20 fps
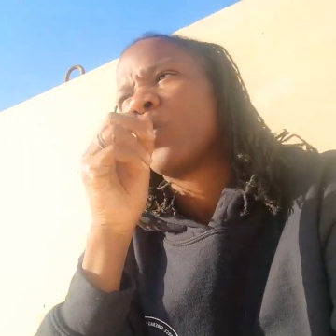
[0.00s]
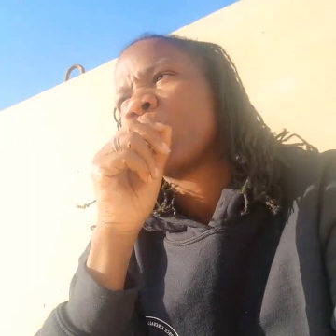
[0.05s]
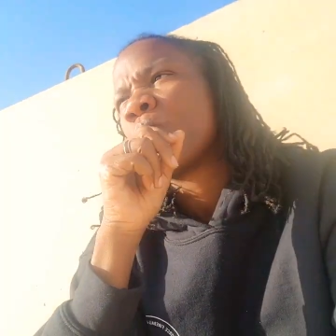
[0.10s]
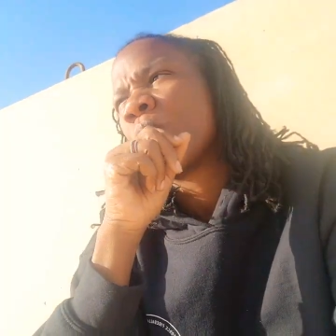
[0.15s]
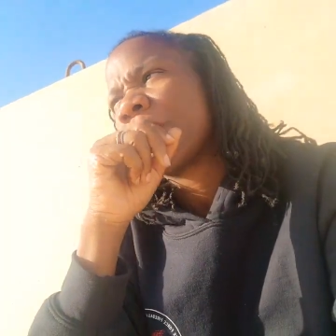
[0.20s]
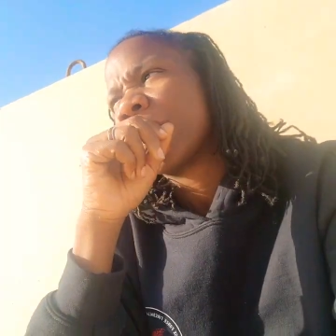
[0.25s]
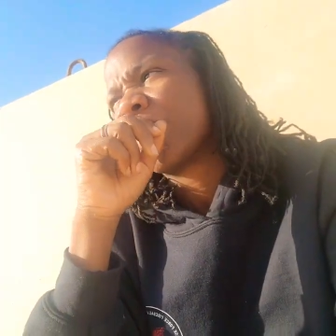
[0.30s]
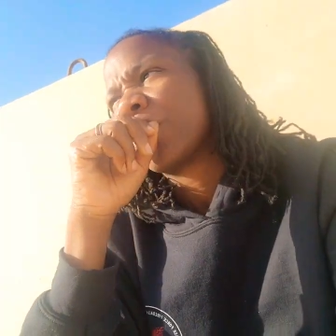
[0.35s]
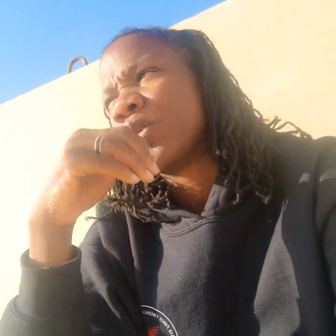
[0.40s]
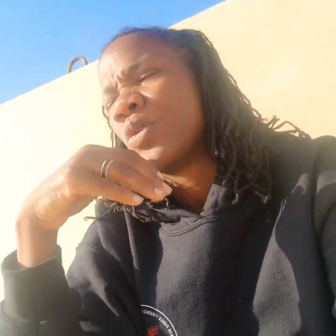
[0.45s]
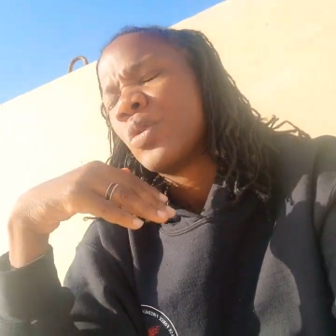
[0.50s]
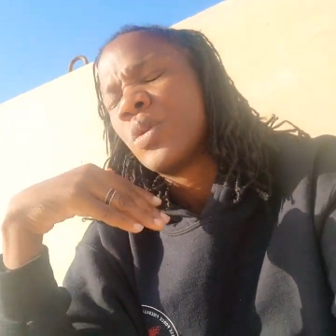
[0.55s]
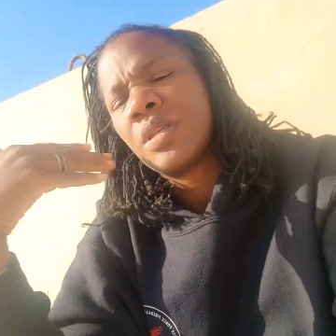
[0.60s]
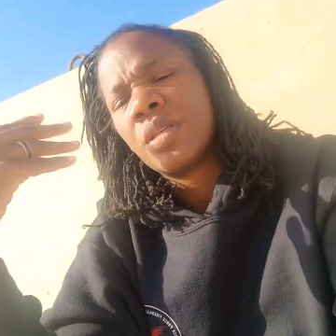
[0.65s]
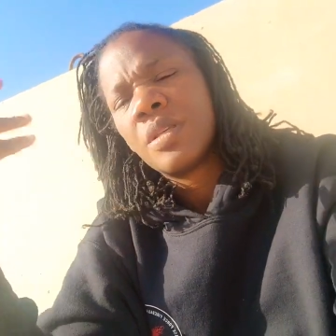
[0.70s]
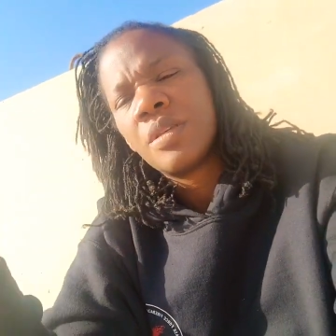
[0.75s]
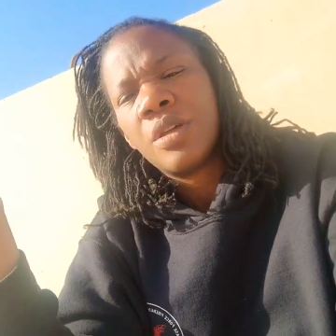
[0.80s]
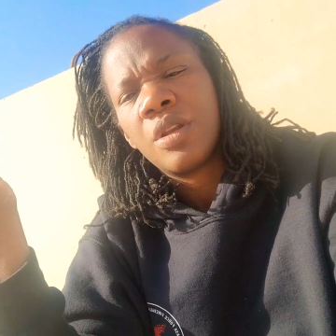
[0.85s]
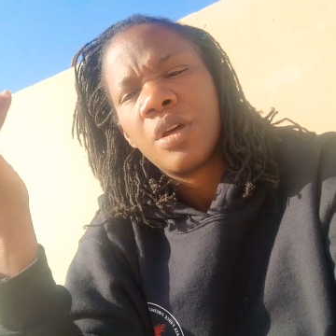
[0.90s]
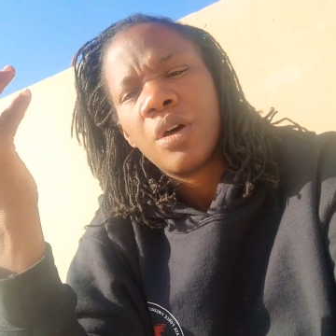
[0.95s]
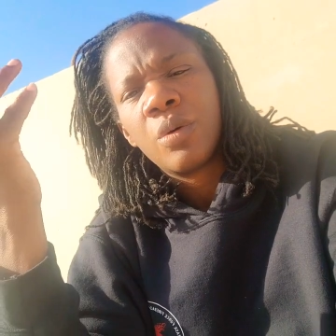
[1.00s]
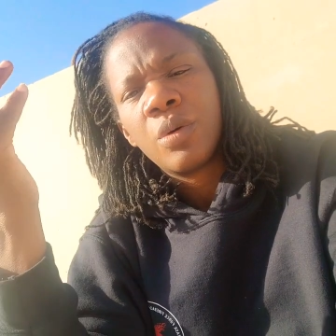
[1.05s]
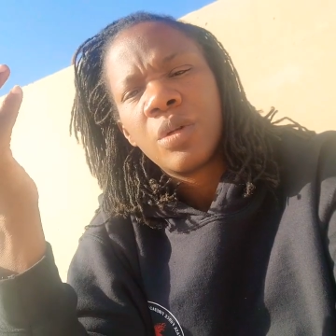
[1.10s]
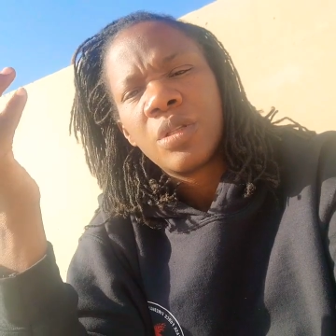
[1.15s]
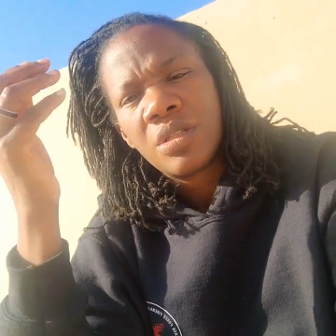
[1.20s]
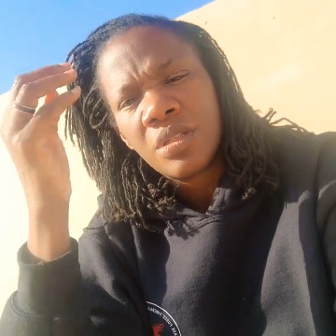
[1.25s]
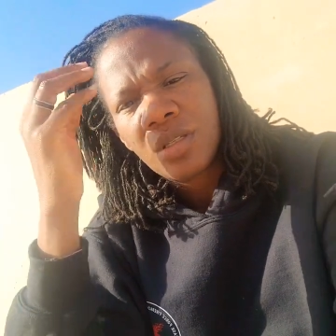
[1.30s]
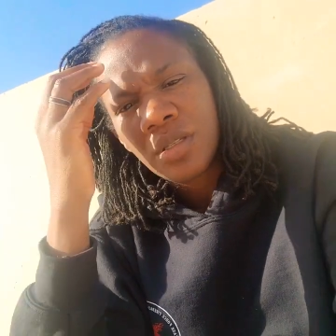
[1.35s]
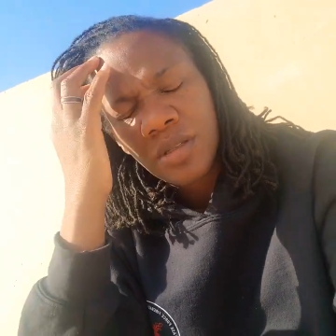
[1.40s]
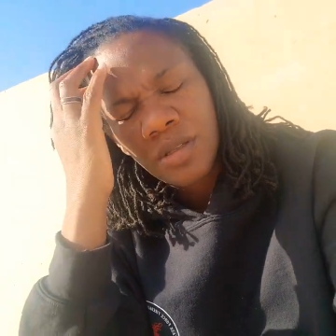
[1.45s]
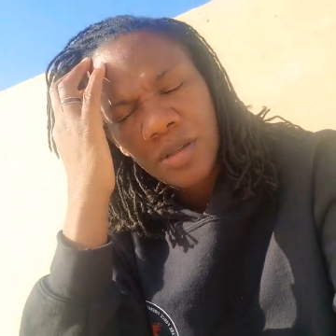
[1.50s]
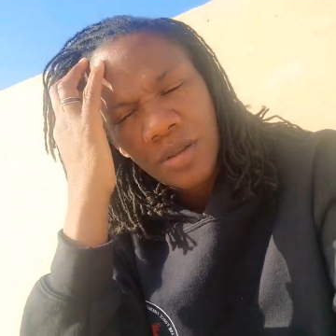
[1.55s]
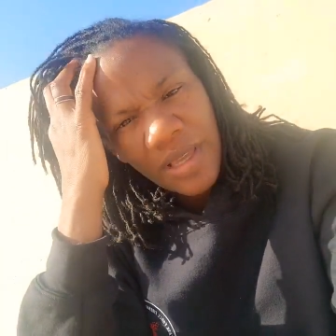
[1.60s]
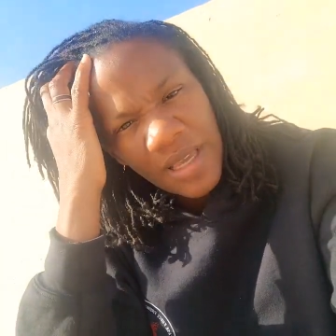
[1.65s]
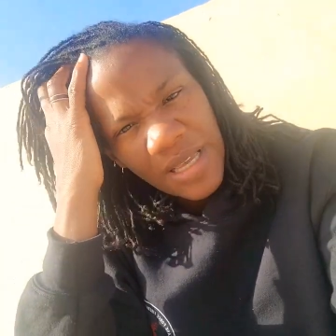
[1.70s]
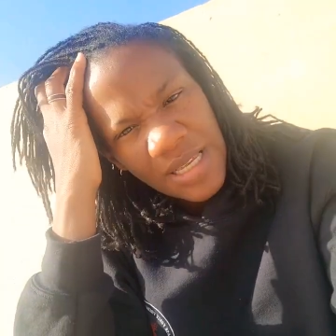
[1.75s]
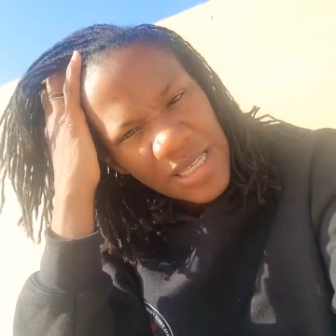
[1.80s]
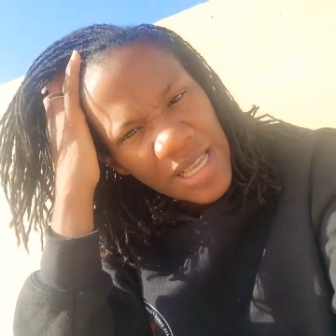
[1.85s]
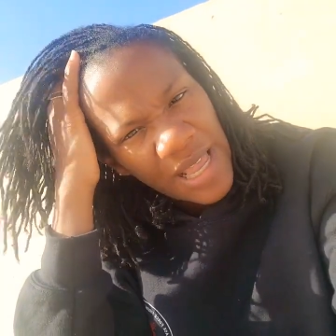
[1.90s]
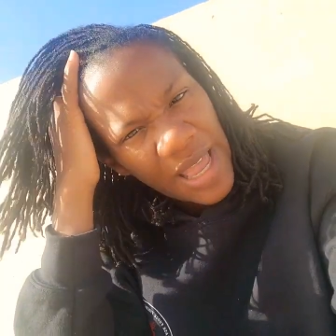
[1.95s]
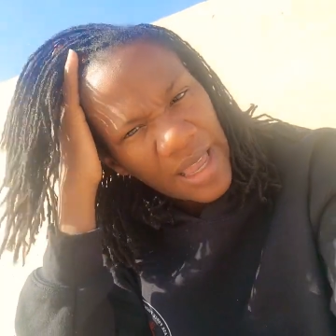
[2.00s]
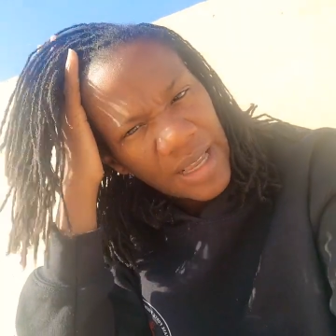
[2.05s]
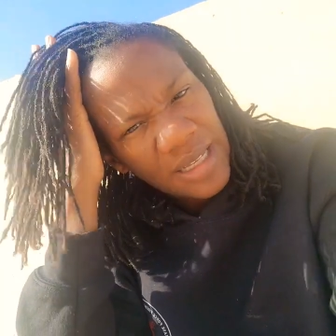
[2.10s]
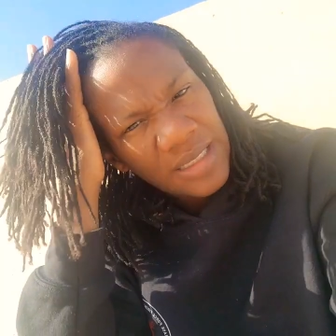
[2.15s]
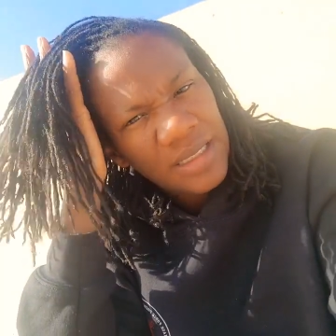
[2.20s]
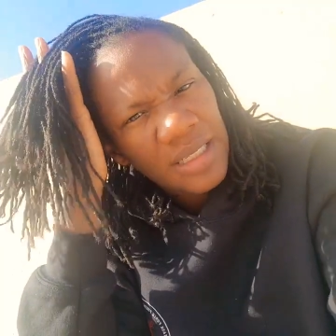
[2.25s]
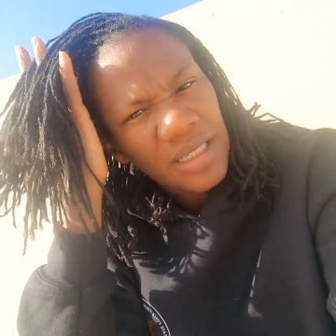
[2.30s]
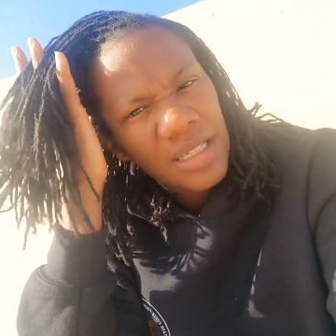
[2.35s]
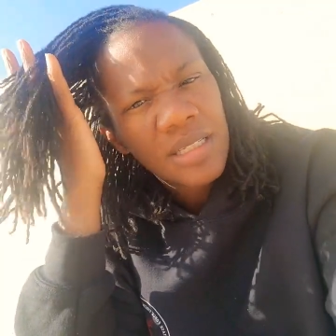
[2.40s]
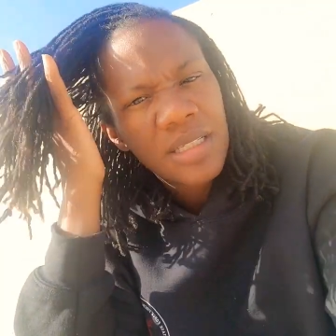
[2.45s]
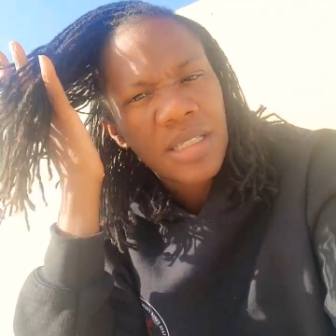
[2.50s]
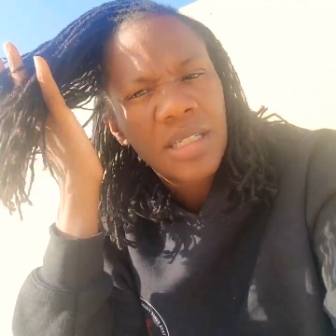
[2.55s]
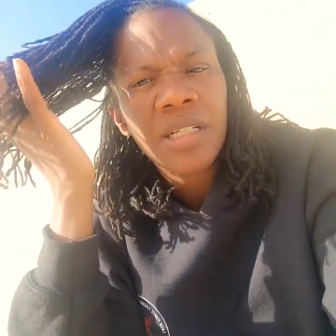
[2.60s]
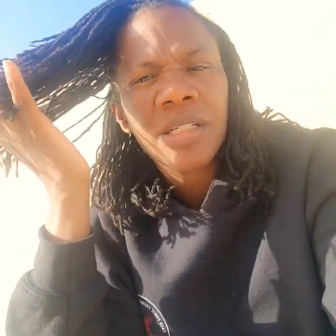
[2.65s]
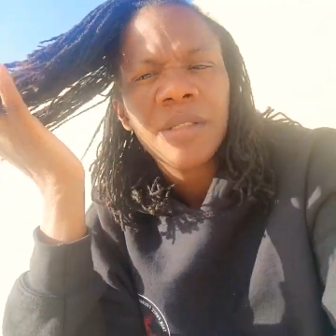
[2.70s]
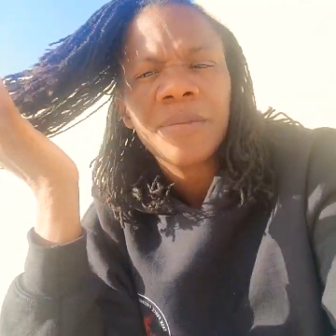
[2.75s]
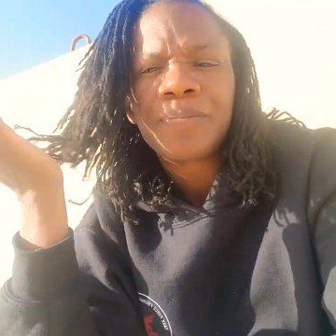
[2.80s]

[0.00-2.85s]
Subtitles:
where you can, you know, it's easy access.